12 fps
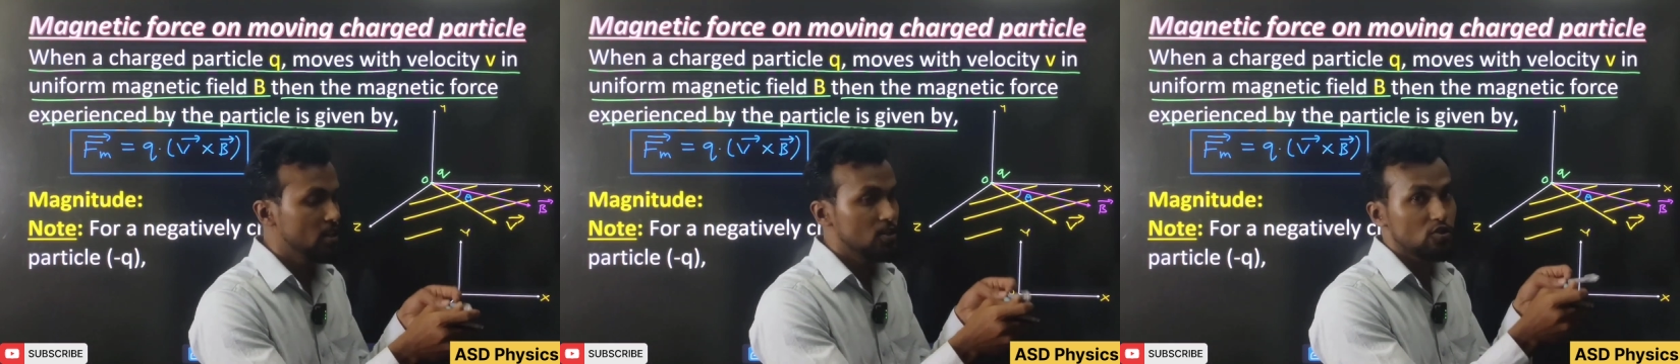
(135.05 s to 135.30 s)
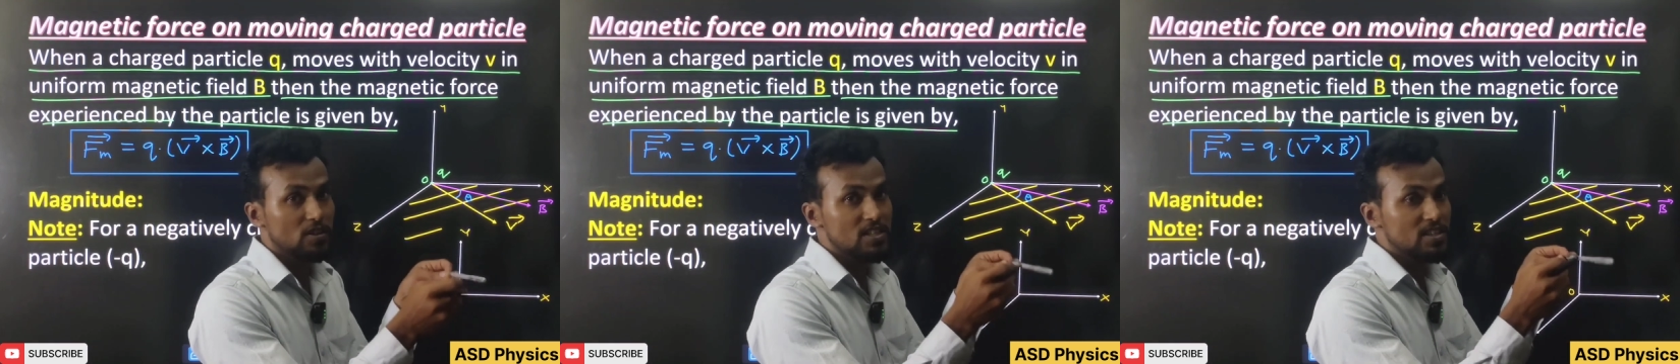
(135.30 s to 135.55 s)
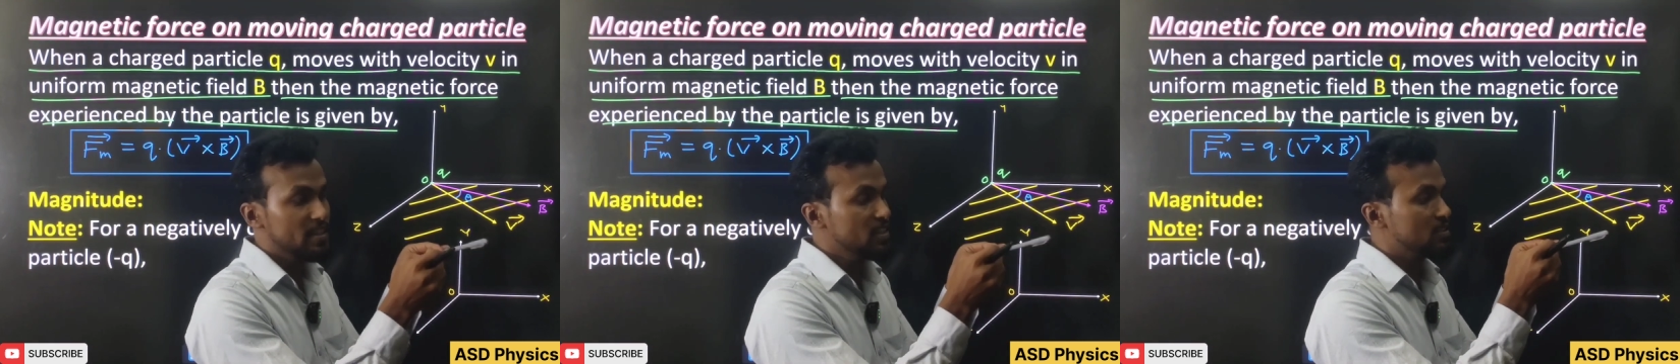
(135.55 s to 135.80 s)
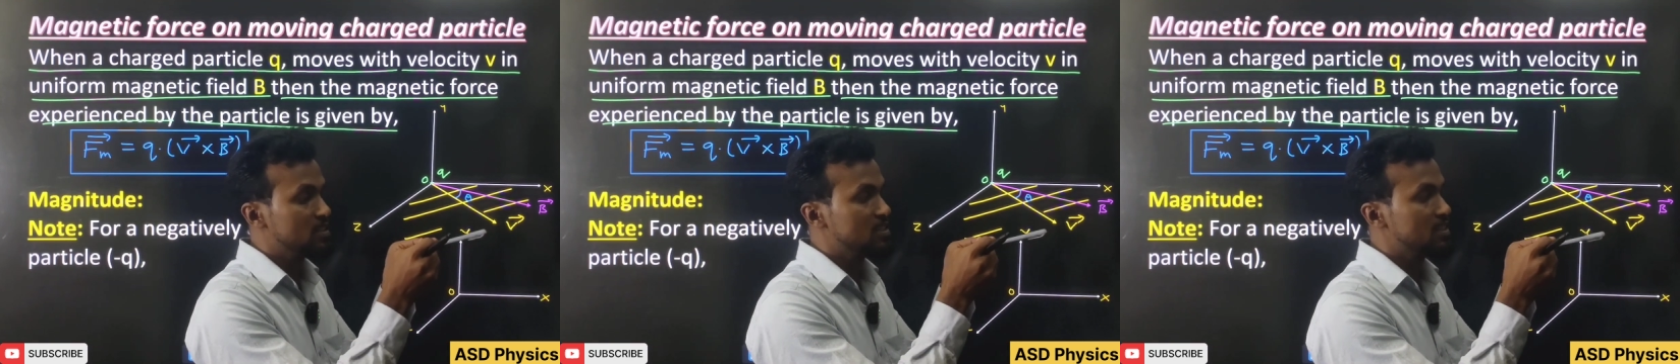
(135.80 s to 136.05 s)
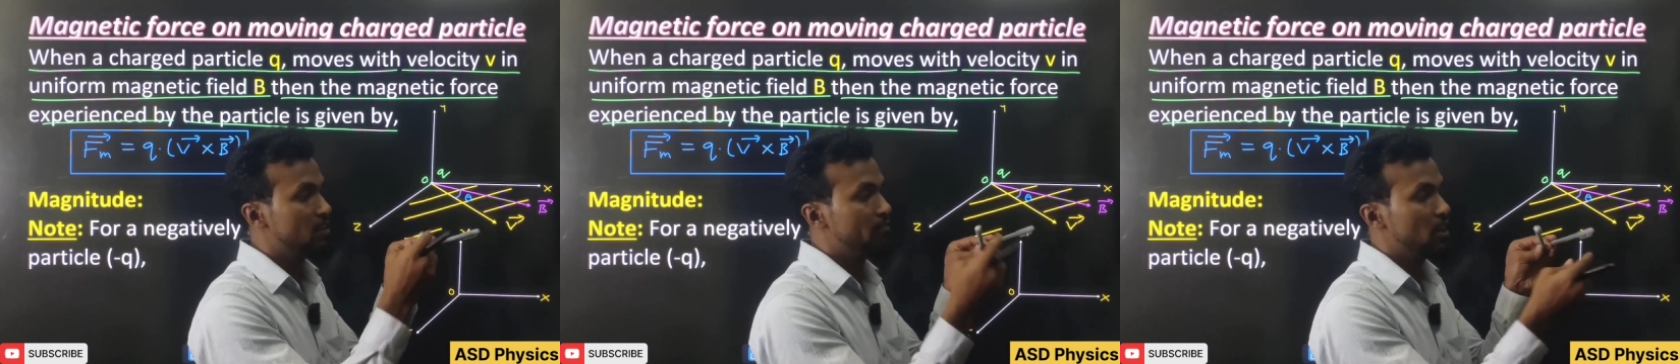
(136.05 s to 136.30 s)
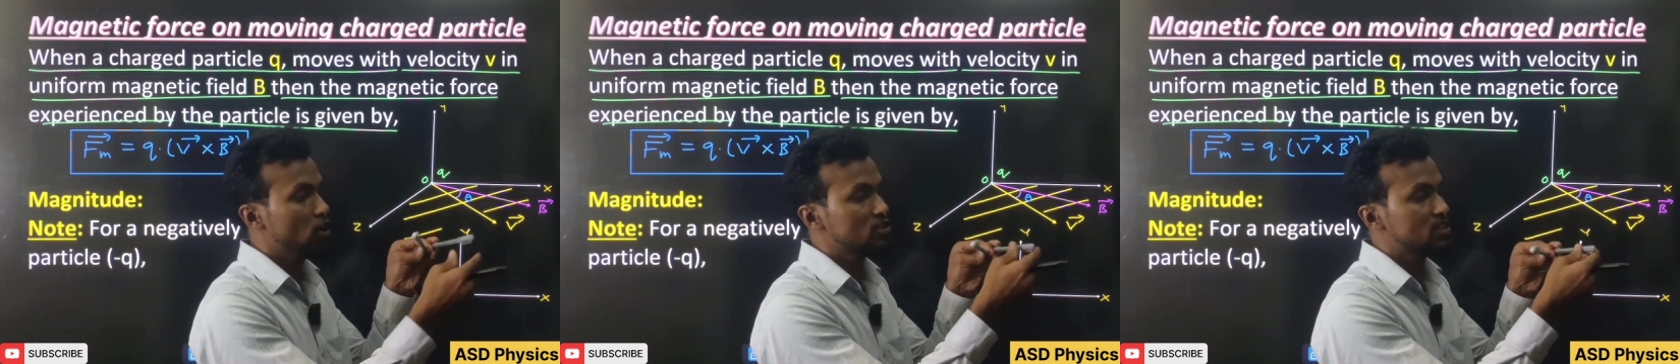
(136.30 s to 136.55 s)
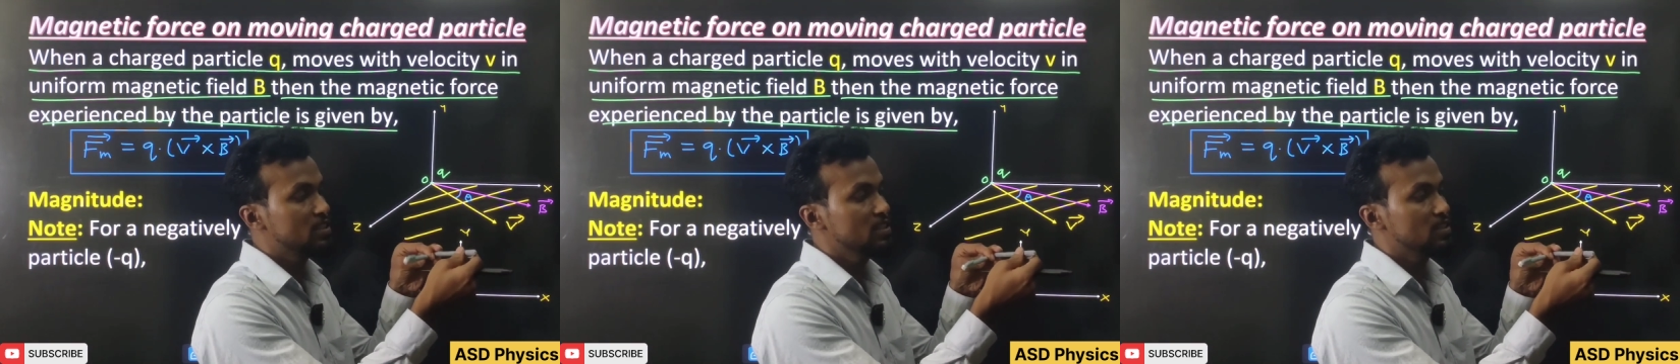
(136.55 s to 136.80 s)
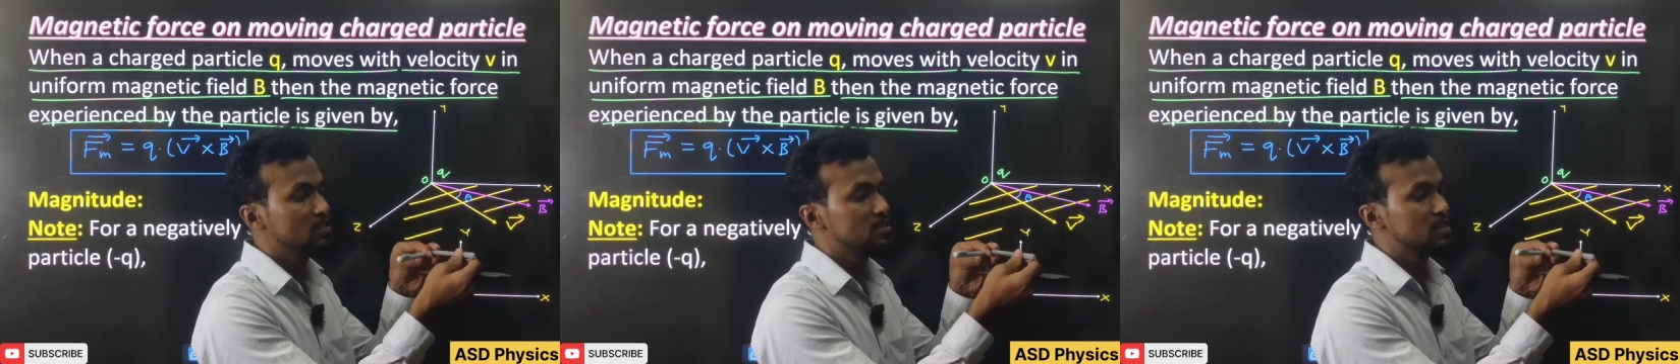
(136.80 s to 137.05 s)
So let's take, this is the
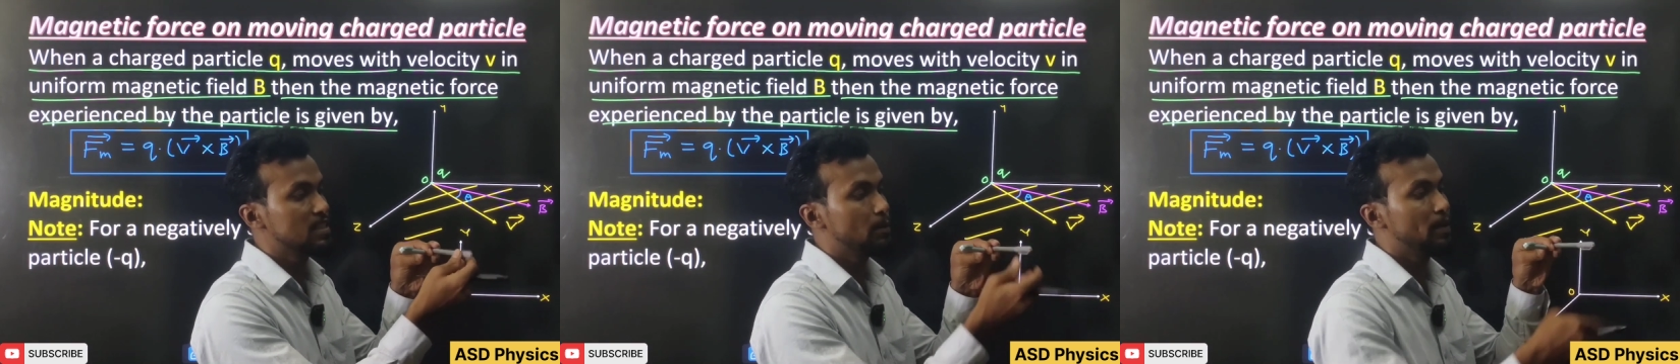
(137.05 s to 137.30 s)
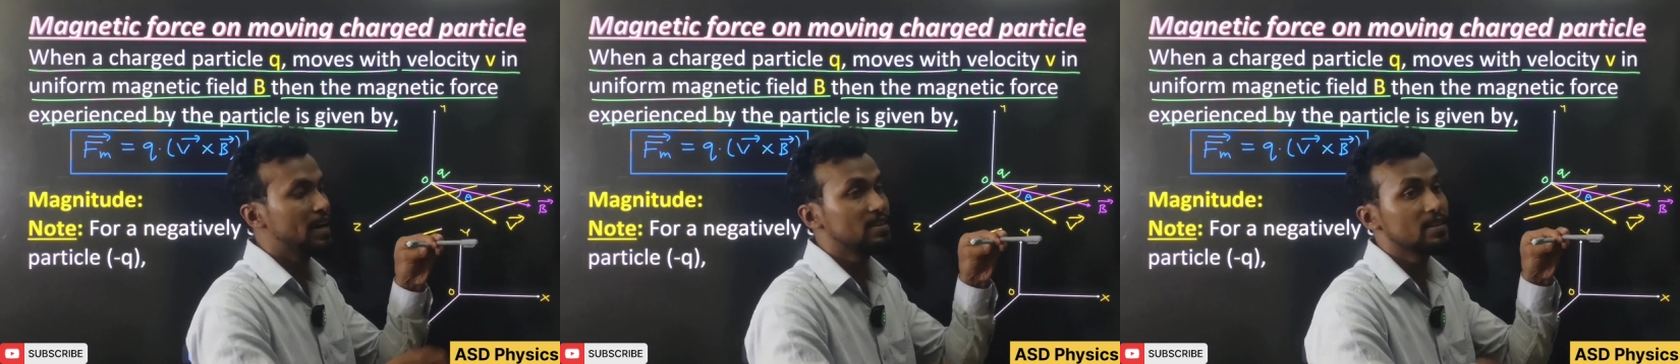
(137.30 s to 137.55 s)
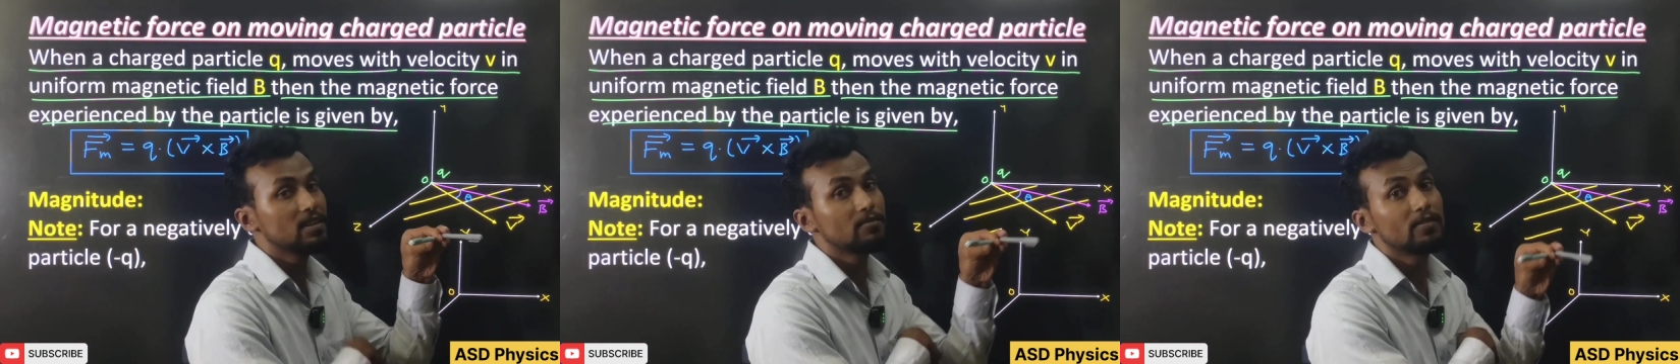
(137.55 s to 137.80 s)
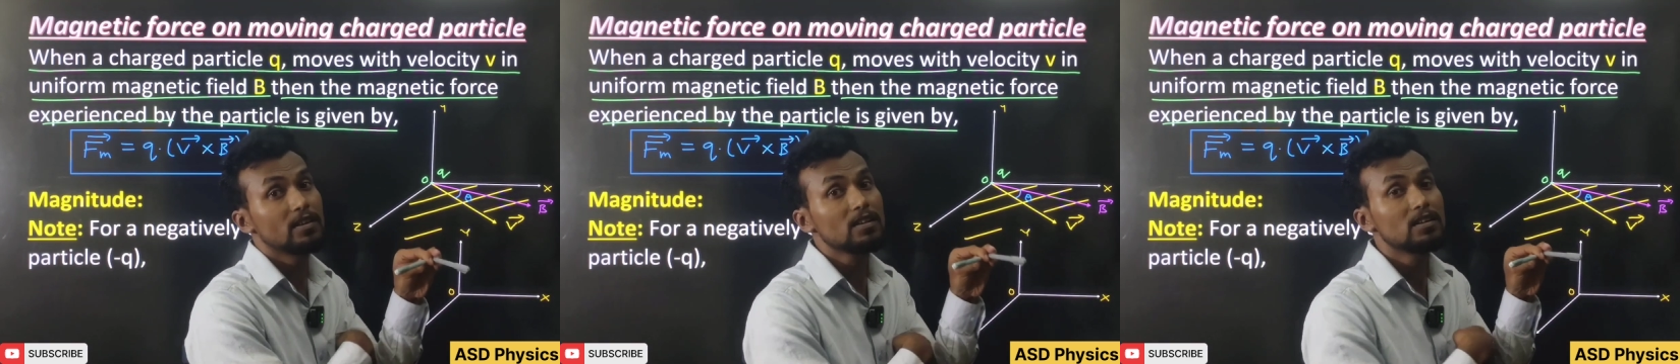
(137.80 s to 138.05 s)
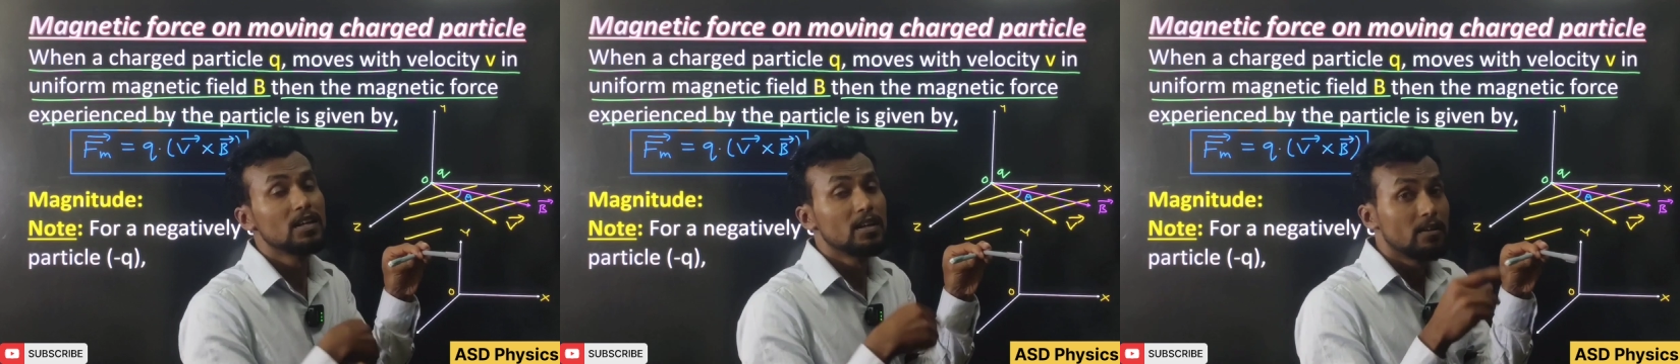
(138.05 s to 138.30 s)
velocity, this is the magnetic field.